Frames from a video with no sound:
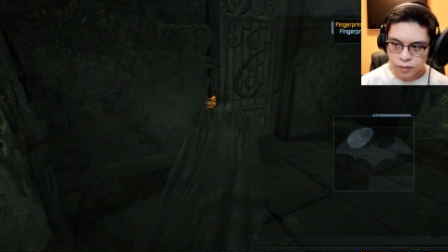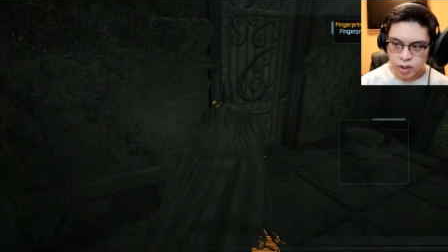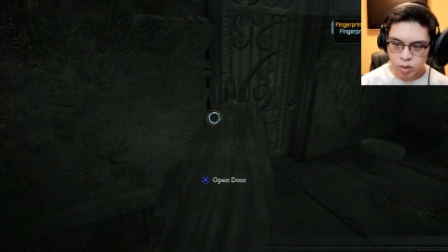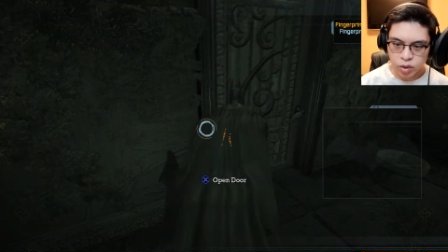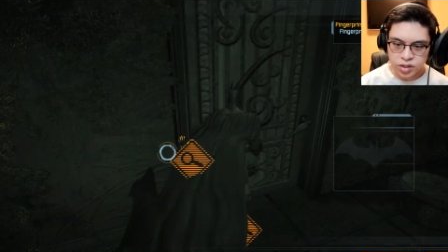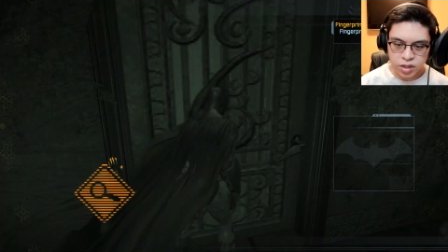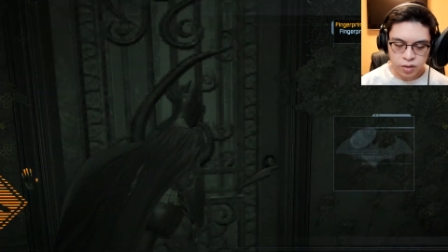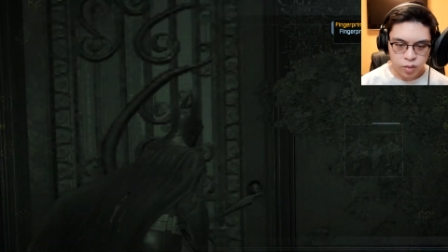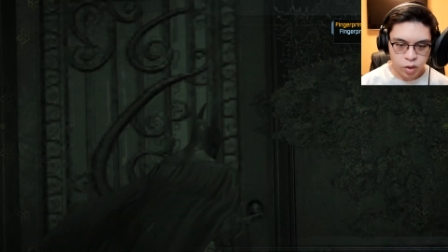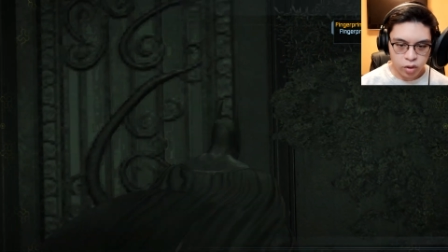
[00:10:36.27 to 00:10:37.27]
fingerprints
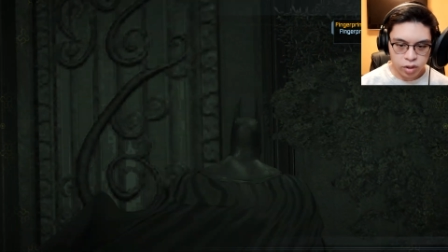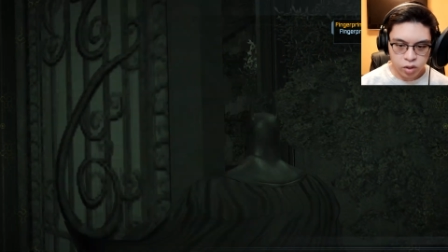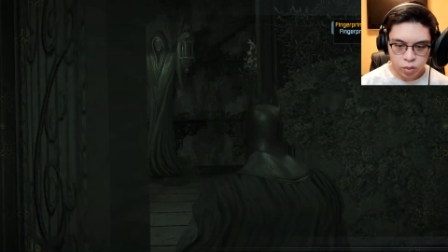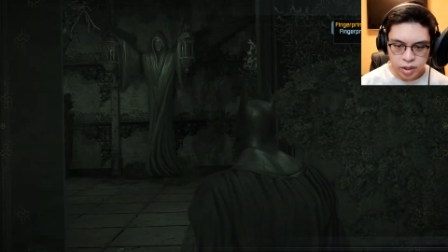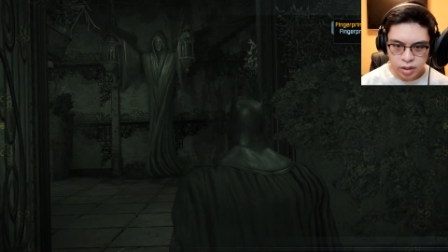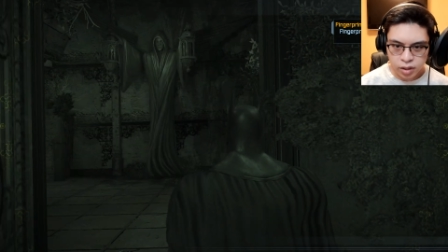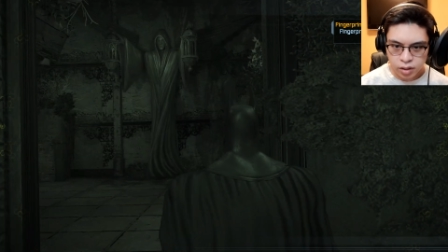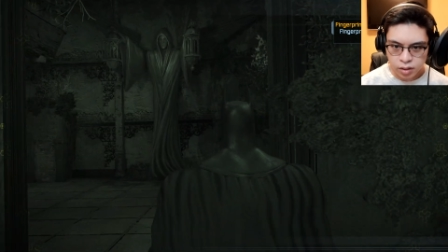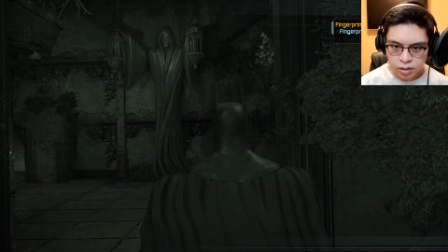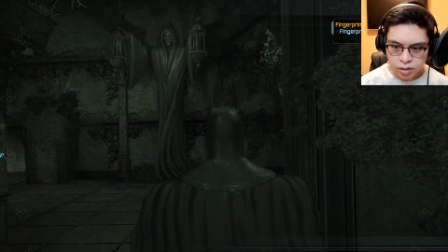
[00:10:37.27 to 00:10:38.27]
here from Harley Quinn.